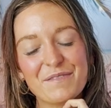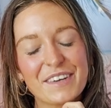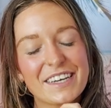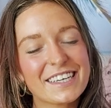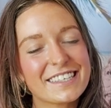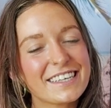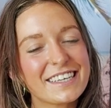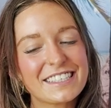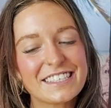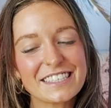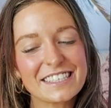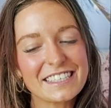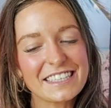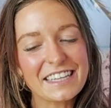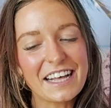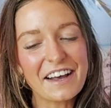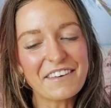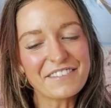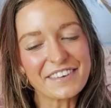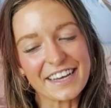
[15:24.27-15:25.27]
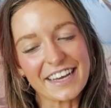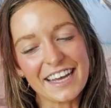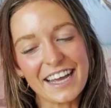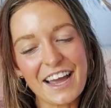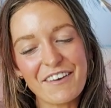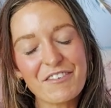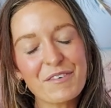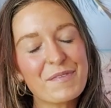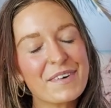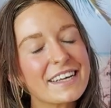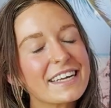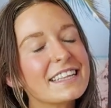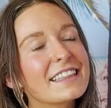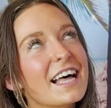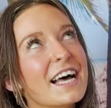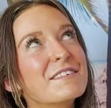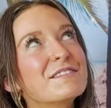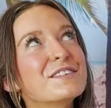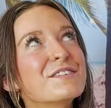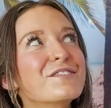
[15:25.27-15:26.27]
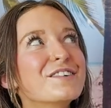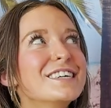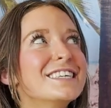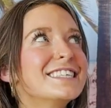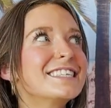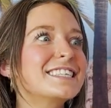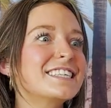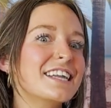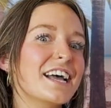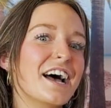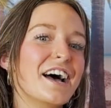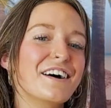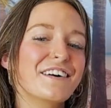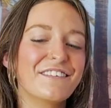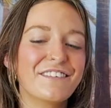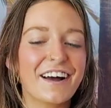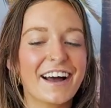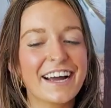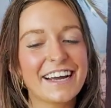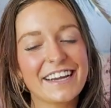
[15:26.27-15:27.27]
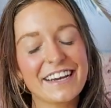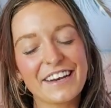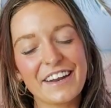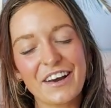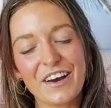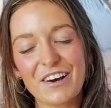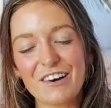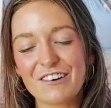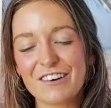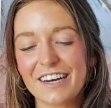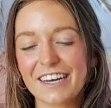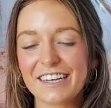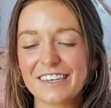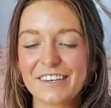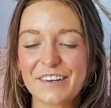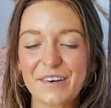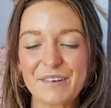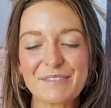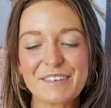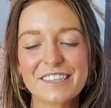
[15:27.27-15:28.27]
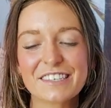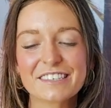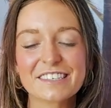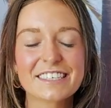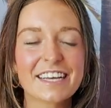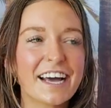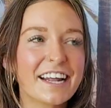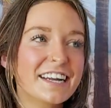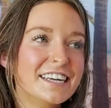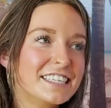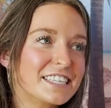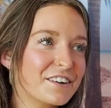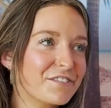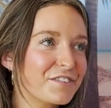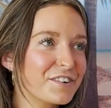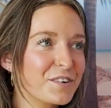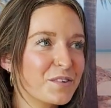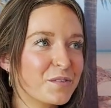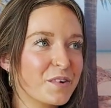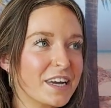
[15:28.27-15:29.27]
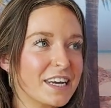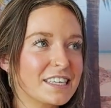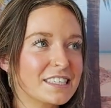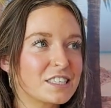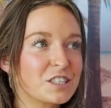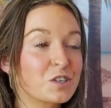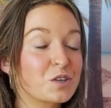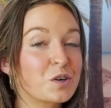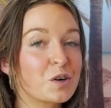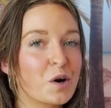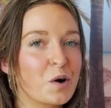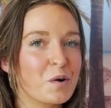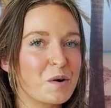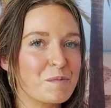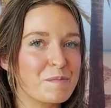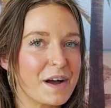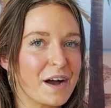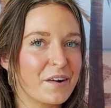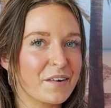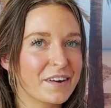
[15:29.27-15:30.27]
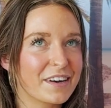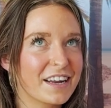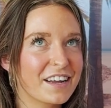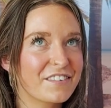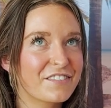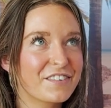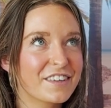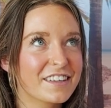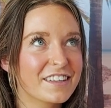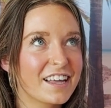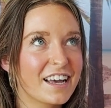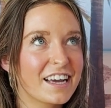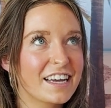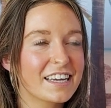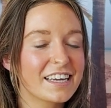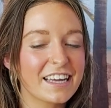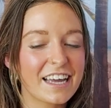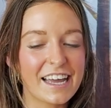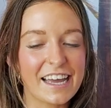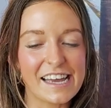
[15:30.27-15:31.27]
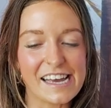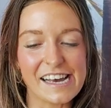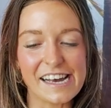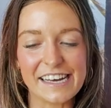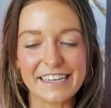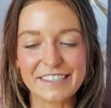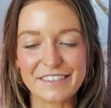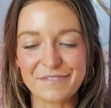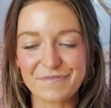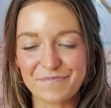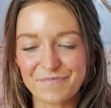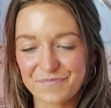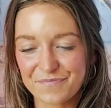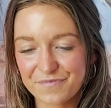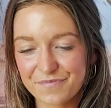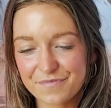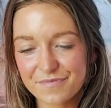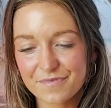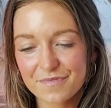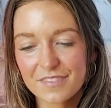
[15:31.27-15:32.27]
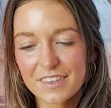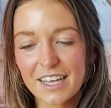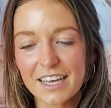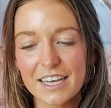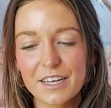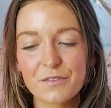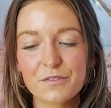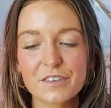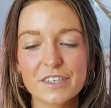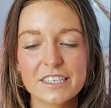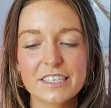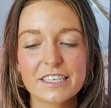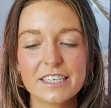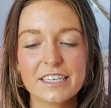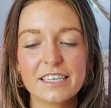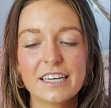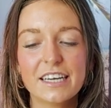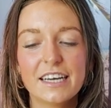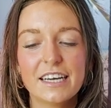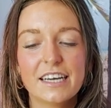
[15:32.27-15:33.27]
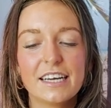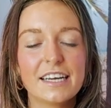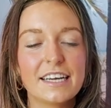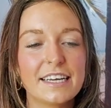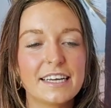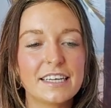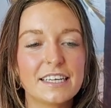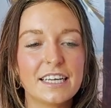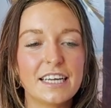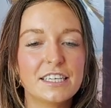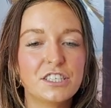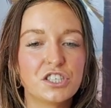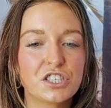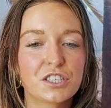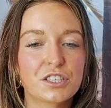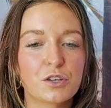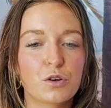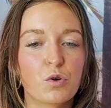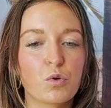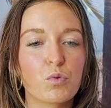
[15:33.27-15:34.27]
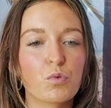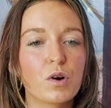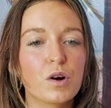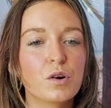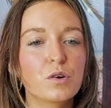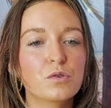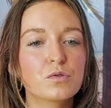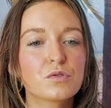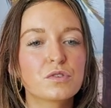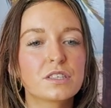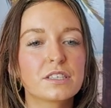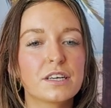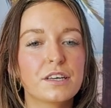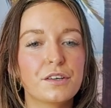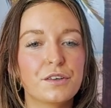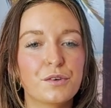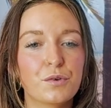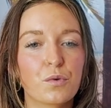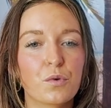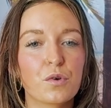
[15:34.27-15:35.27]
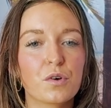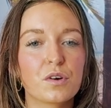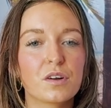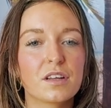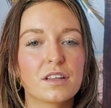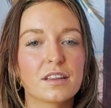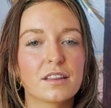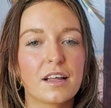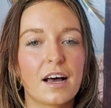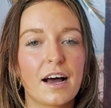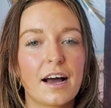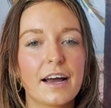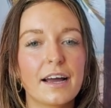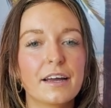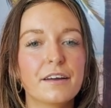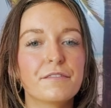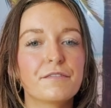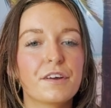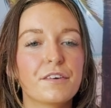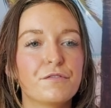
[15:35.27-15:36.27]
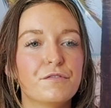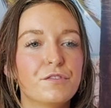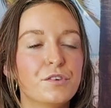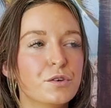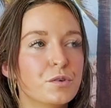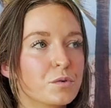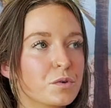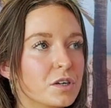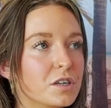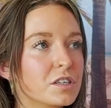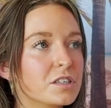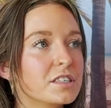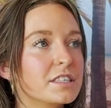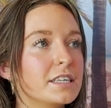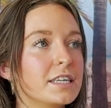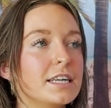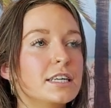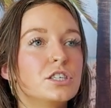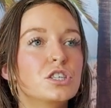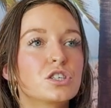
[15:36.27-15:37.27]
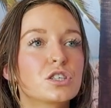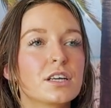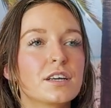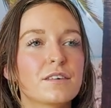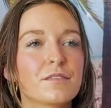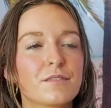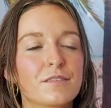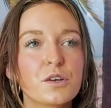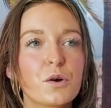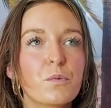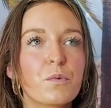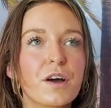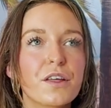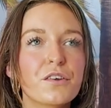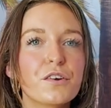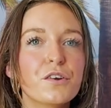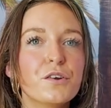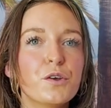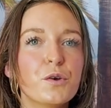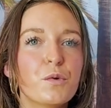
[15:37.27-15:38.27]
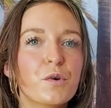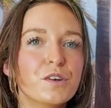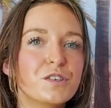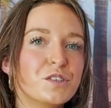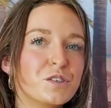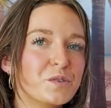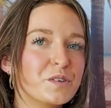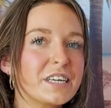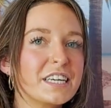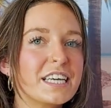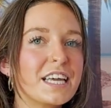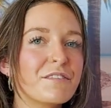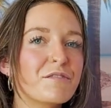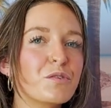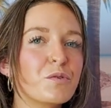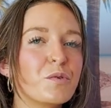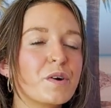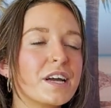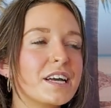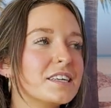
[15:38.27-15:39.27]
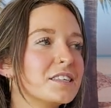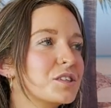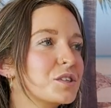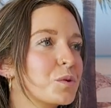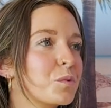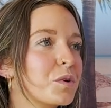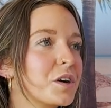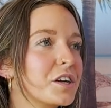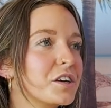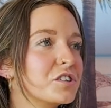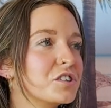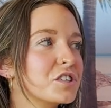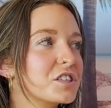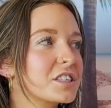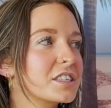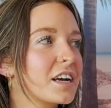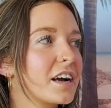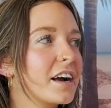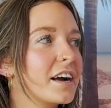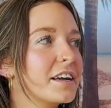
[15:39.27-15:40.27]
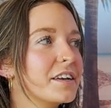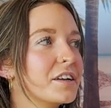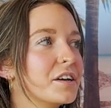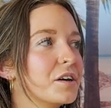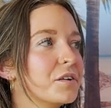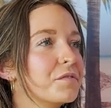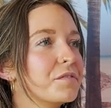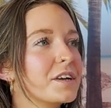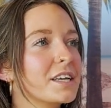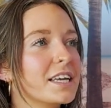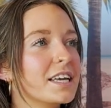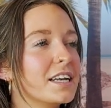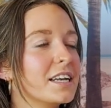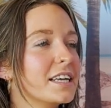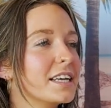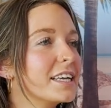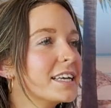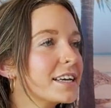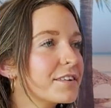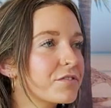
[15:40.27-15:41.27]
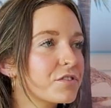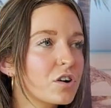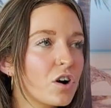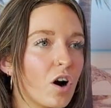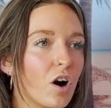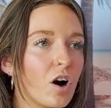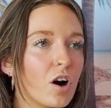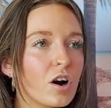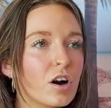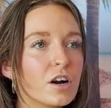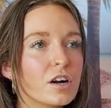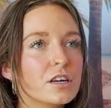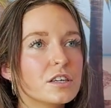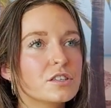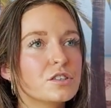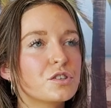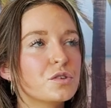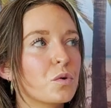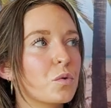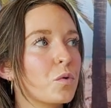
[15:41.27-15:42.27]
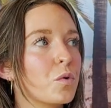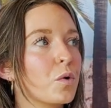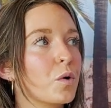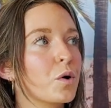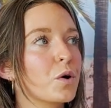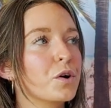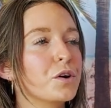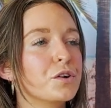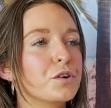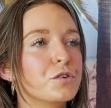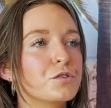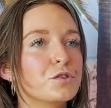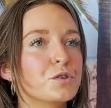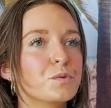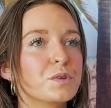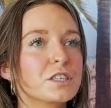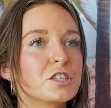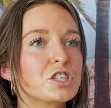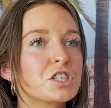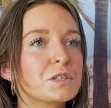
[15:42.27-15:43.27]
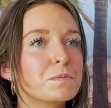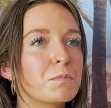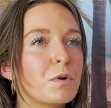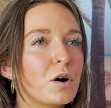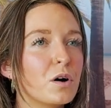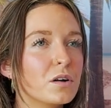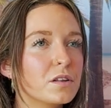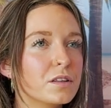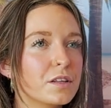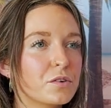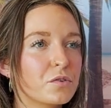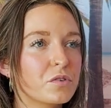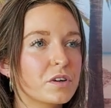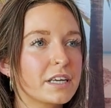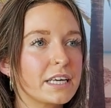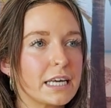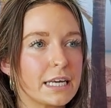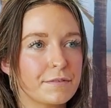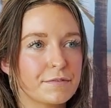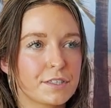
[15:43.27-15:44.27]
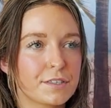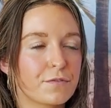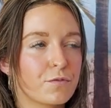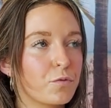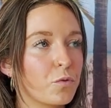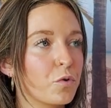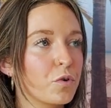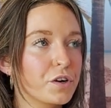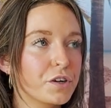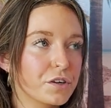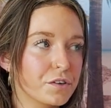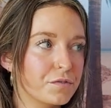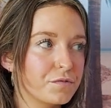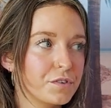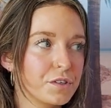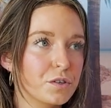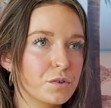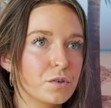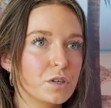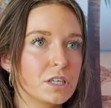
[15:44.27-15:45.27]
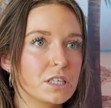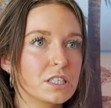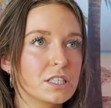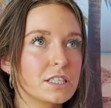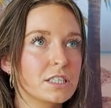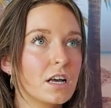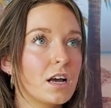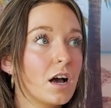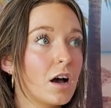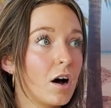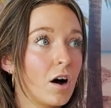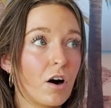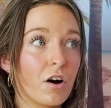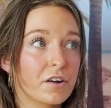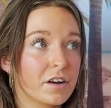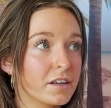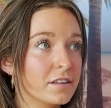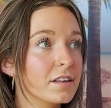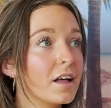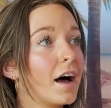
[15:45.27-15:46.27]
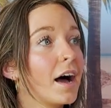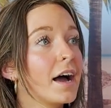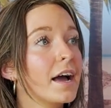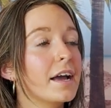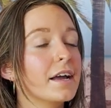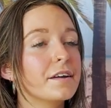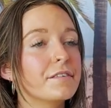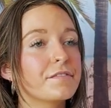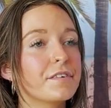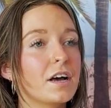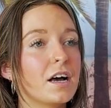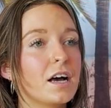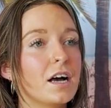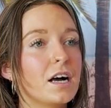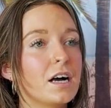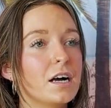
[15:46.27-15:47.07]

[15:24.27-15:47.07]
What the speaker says: because I just love it. Everybody loves free stuff. I know, but there's kind of different ways to go about it, I feel like. And it really, it just grows your live viewers, and so whether you are doing giveaways to where you're just kind of getting gift cards, or you're doing small little gifts for your viewers on a live,